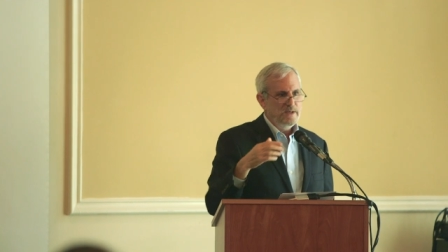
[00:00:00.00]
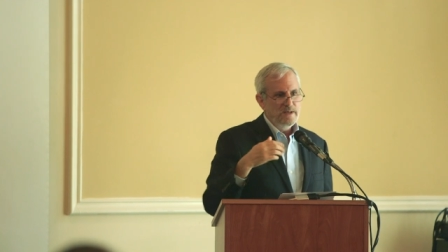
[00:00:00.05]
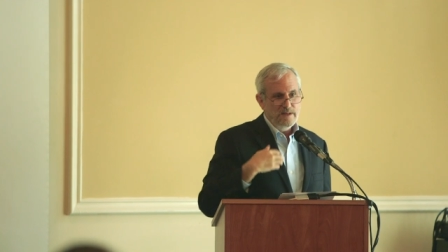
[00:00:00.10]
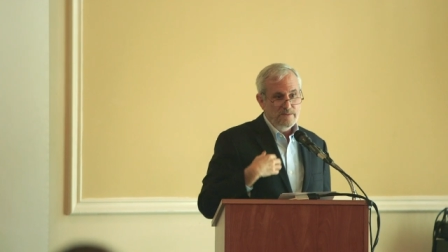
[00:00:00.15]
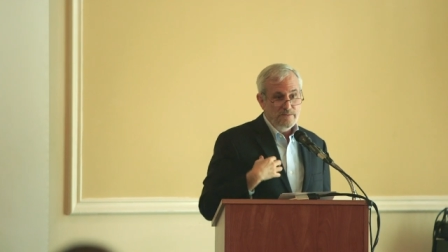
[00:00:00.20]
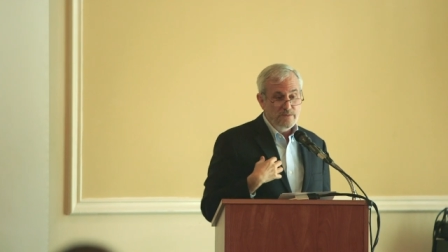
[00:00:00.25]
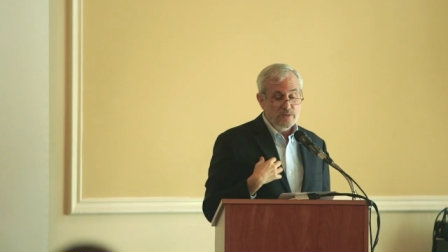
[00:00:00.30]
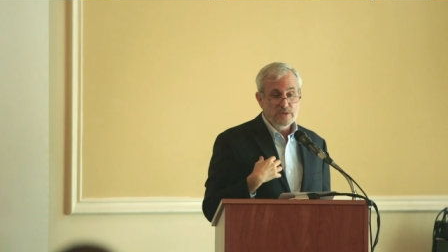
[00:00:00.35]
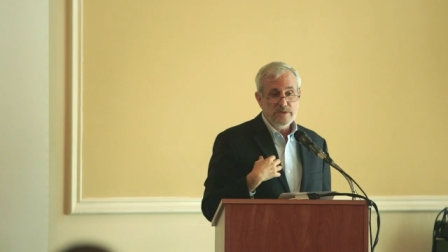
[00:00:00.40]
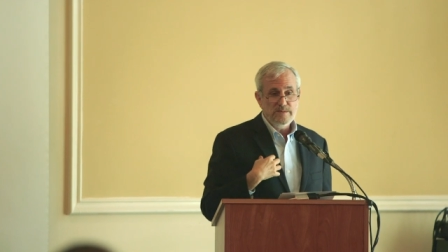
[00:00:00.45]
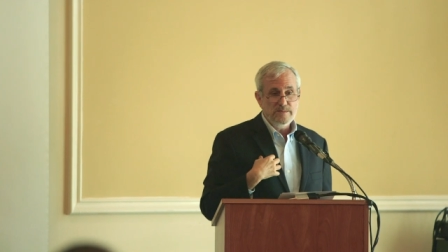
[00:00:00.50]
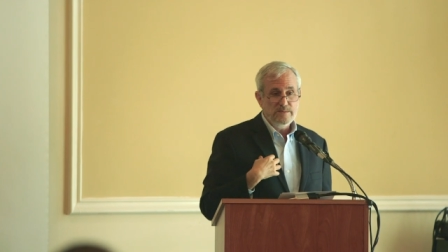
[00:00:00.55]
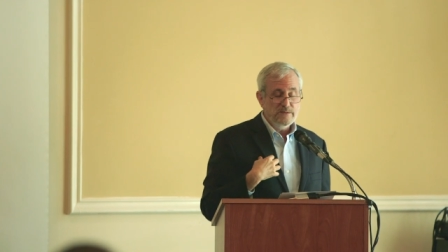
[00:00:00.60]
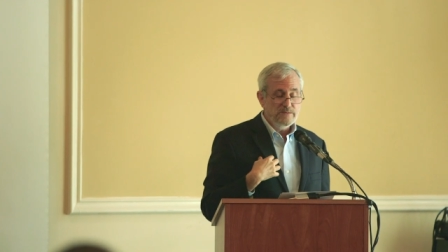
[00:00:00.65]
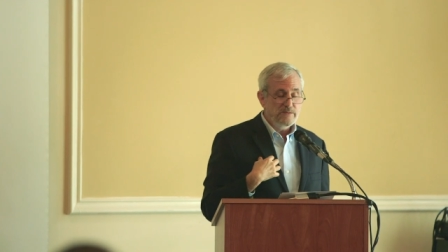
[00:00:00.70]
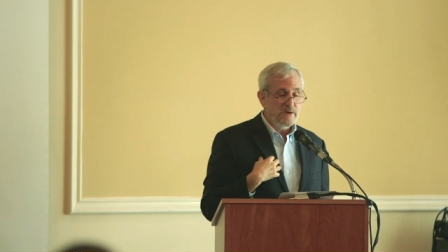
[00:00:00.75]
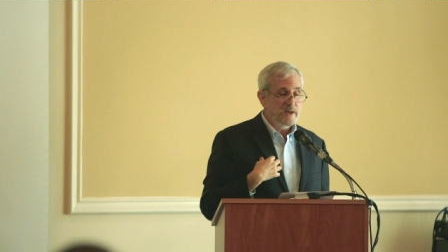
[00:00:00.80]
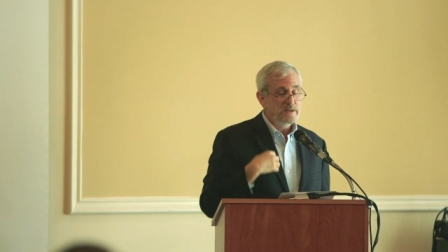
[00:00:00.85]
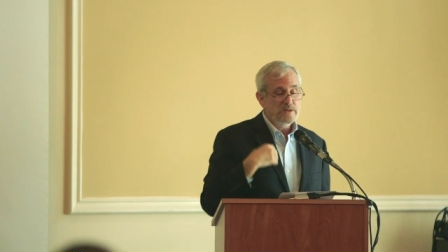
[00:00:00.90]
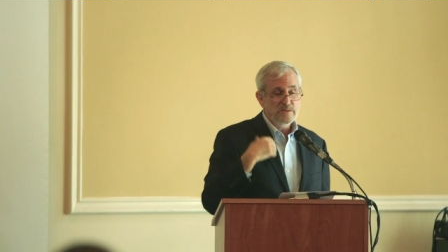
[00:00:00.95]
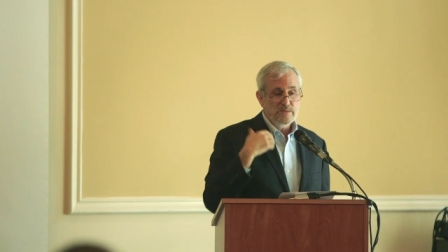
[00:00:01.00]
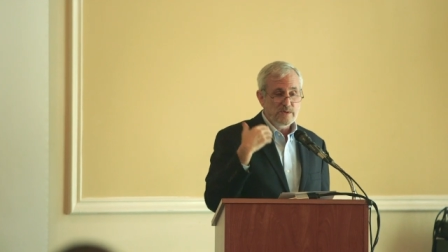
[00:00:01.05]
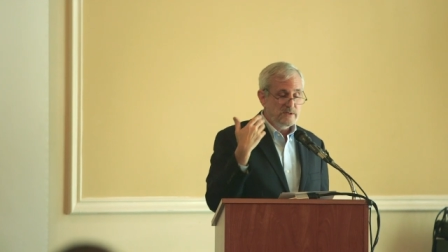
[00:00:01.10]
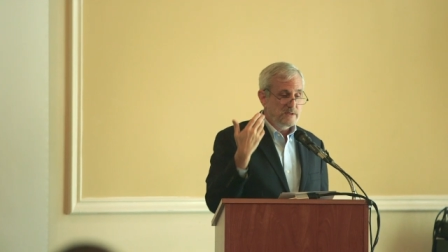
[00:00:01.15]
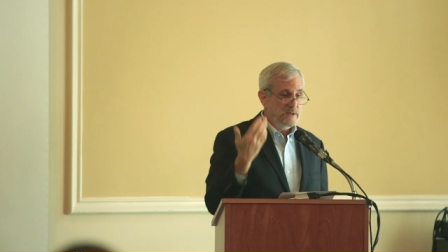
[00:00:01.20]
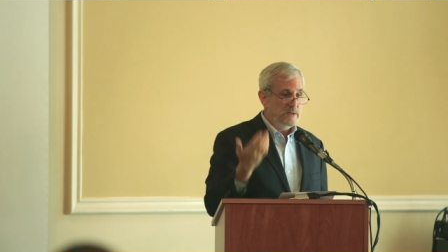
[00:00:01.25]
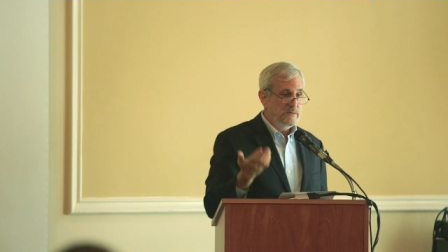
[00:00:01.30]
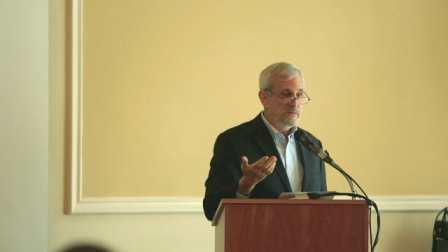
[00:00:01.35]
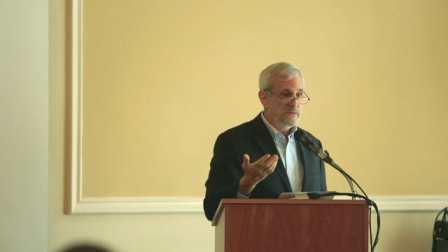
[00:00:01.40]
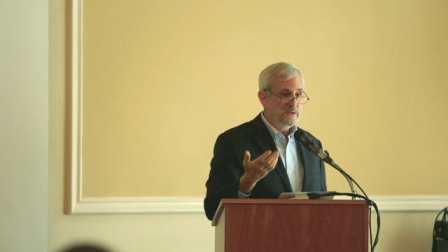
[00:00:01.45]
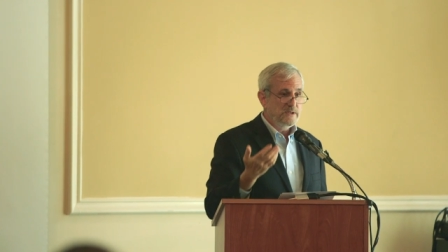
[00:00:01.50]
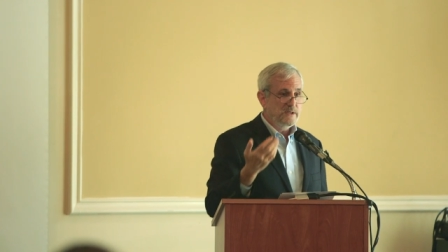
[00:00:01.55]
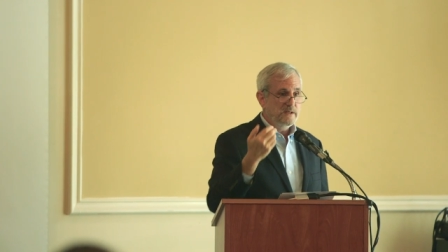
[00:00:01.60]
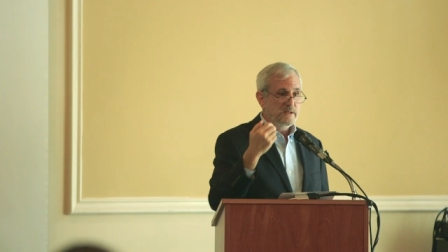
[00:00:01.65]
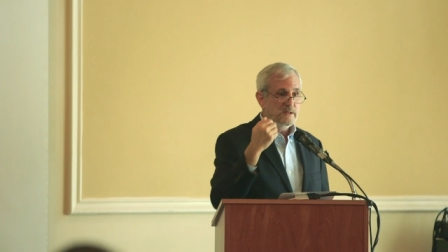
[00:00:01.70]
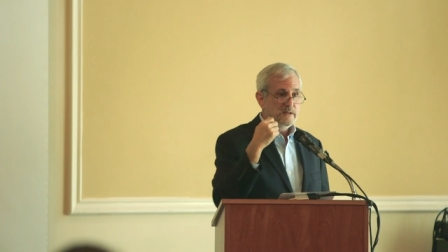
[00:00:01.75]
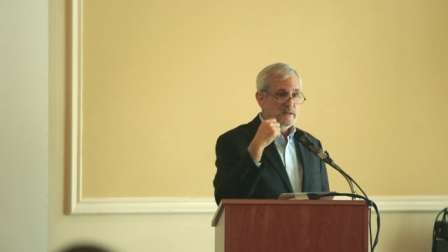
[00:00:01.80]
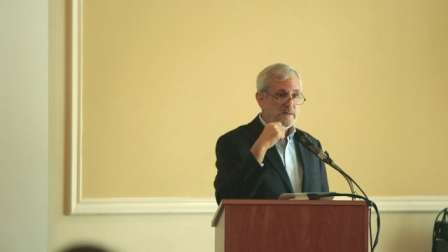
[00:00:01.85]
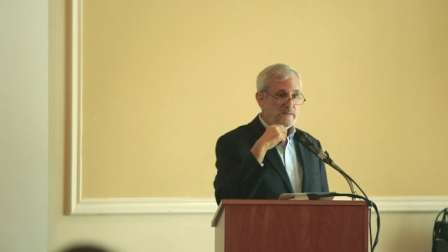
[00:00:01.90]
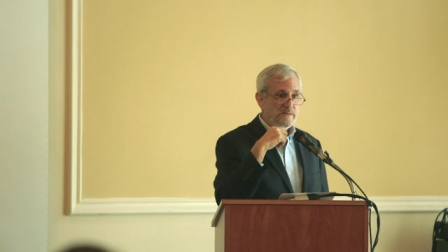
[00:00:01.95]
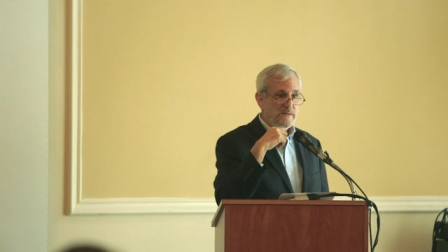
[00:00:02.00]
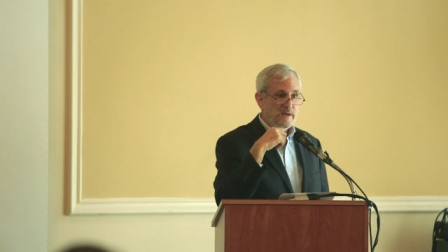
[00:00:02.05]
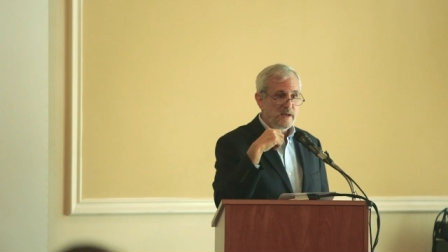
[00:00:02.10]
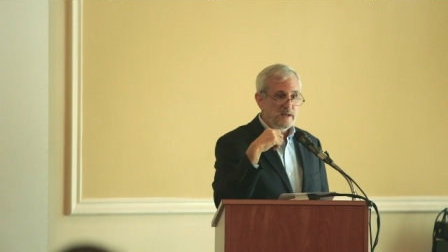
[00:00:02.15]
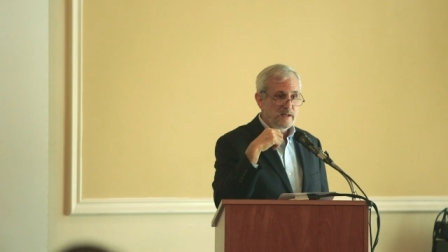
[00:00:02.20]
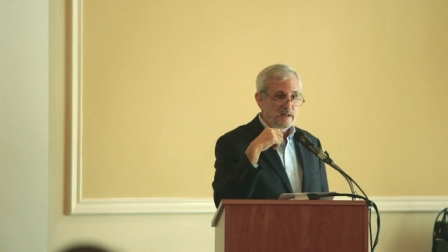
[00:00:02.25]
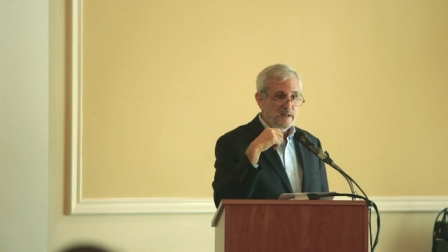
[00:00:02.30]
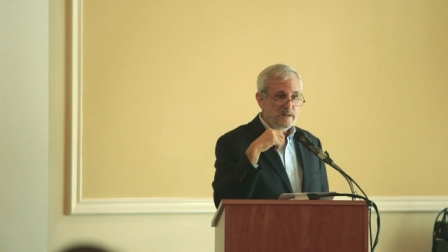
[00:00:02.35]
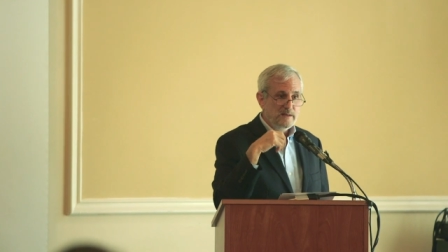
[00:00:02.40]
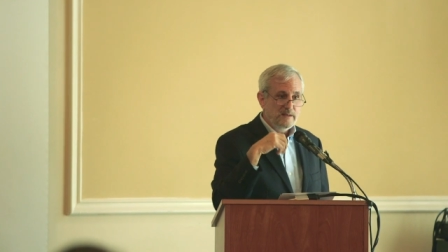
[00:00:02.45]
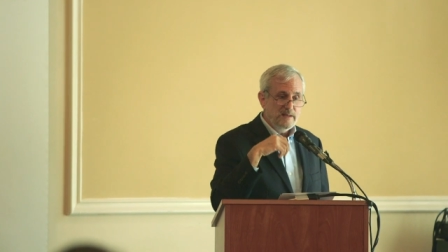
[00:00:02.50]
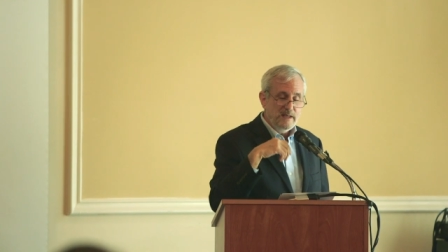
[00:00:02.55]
enforcement of rights which they routinely violate.